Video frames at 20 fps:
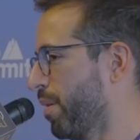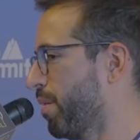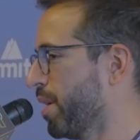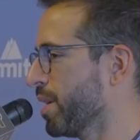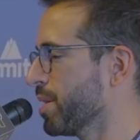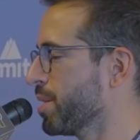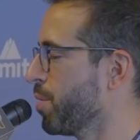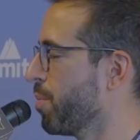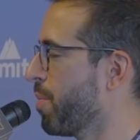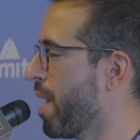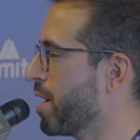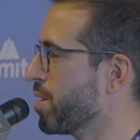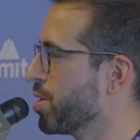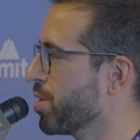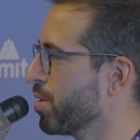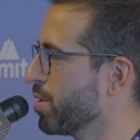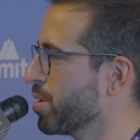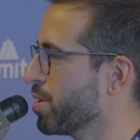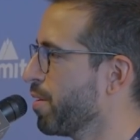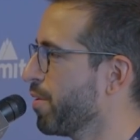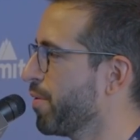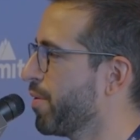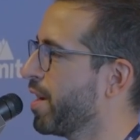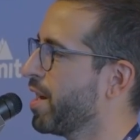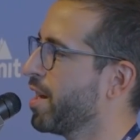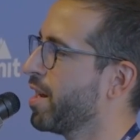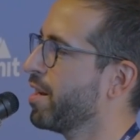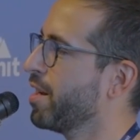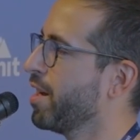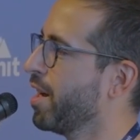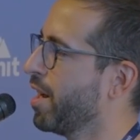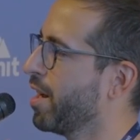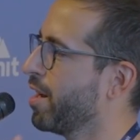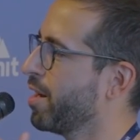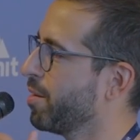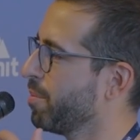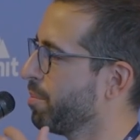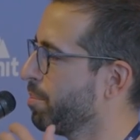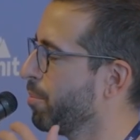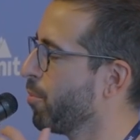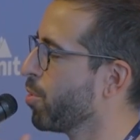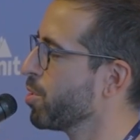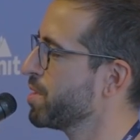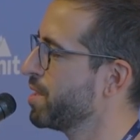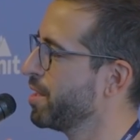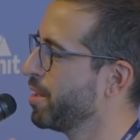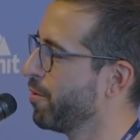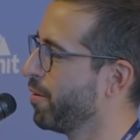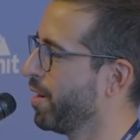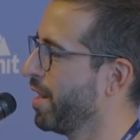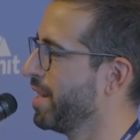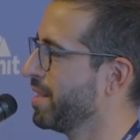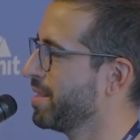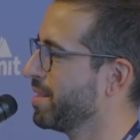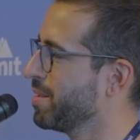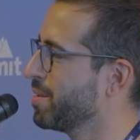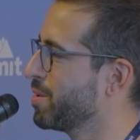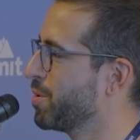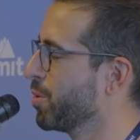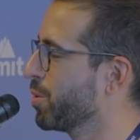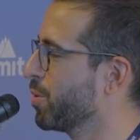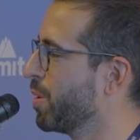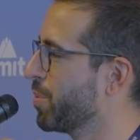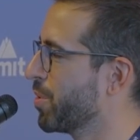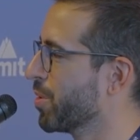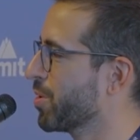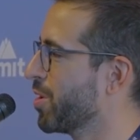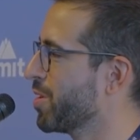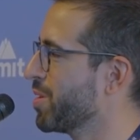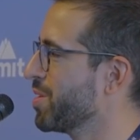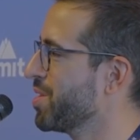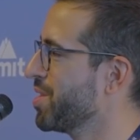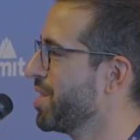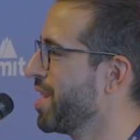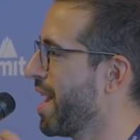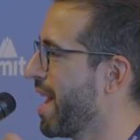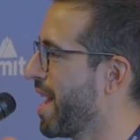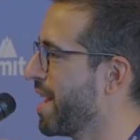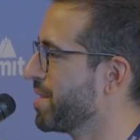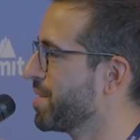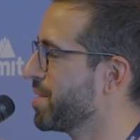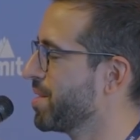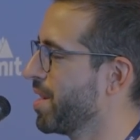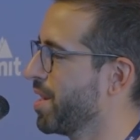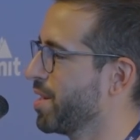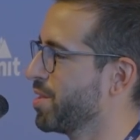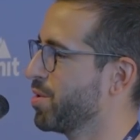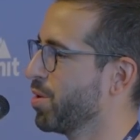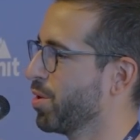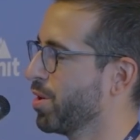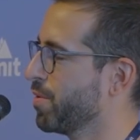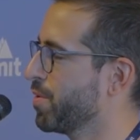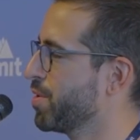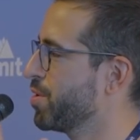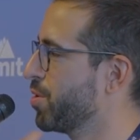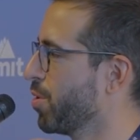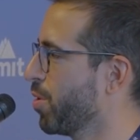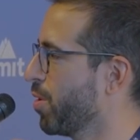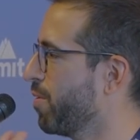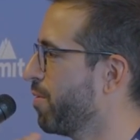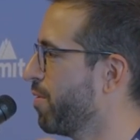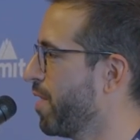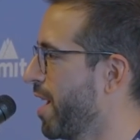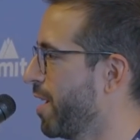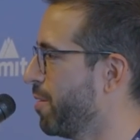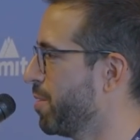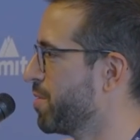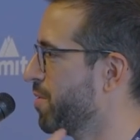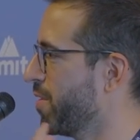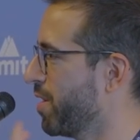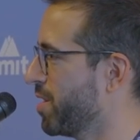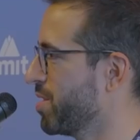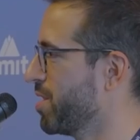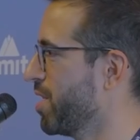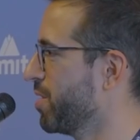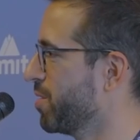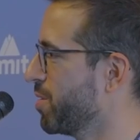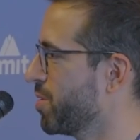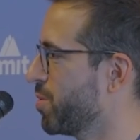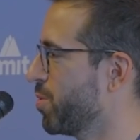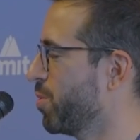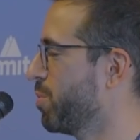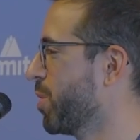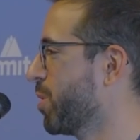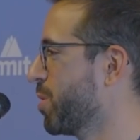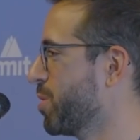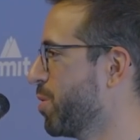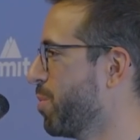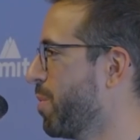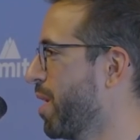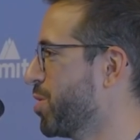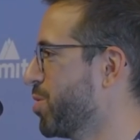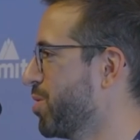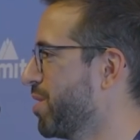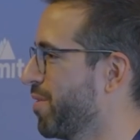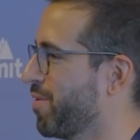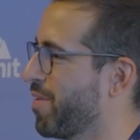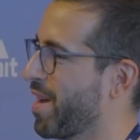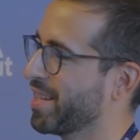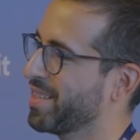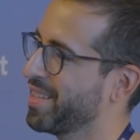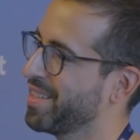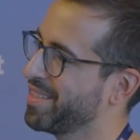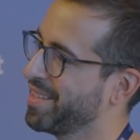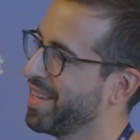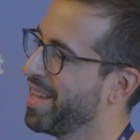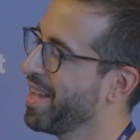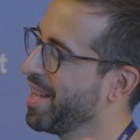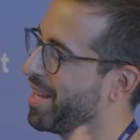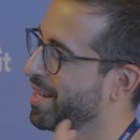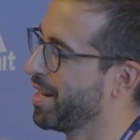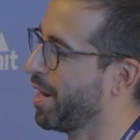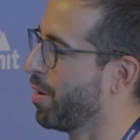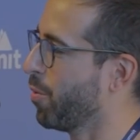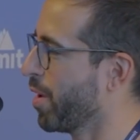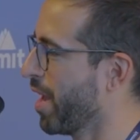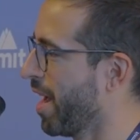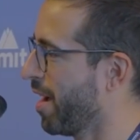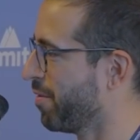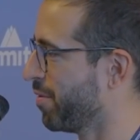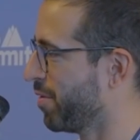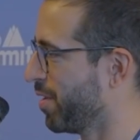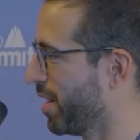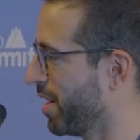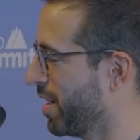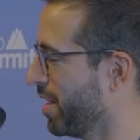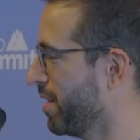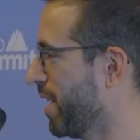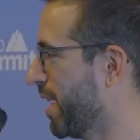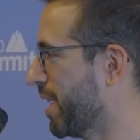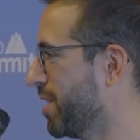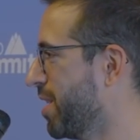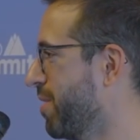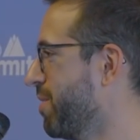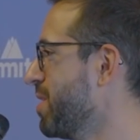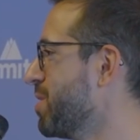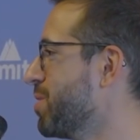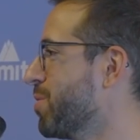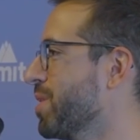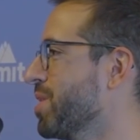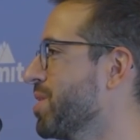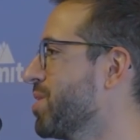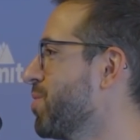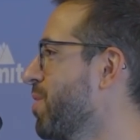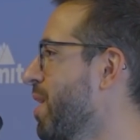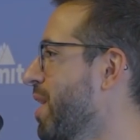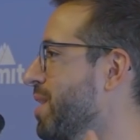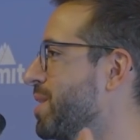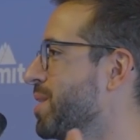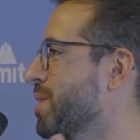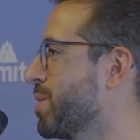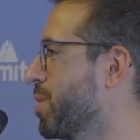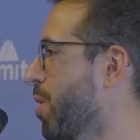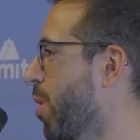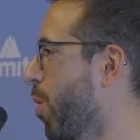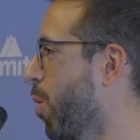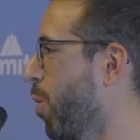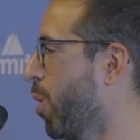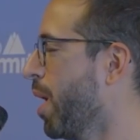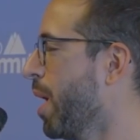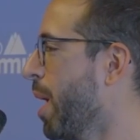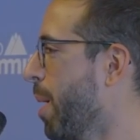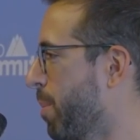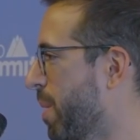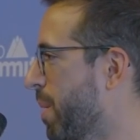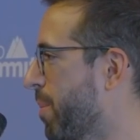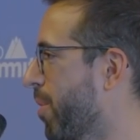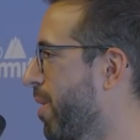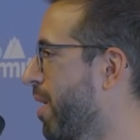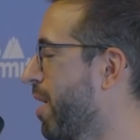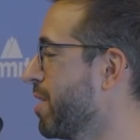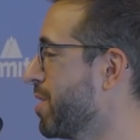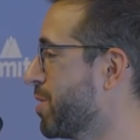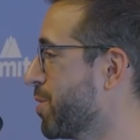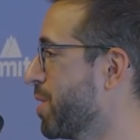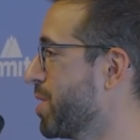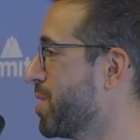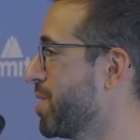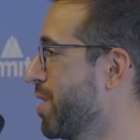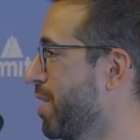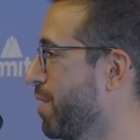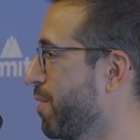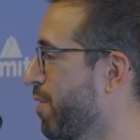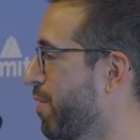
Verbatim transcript: The things you mentioned so far are mostly related to cryptocurrency as a sort of store of value, as far as I understood, because you mentioned the fact that now we have uh, negative interest rates, so people are interested in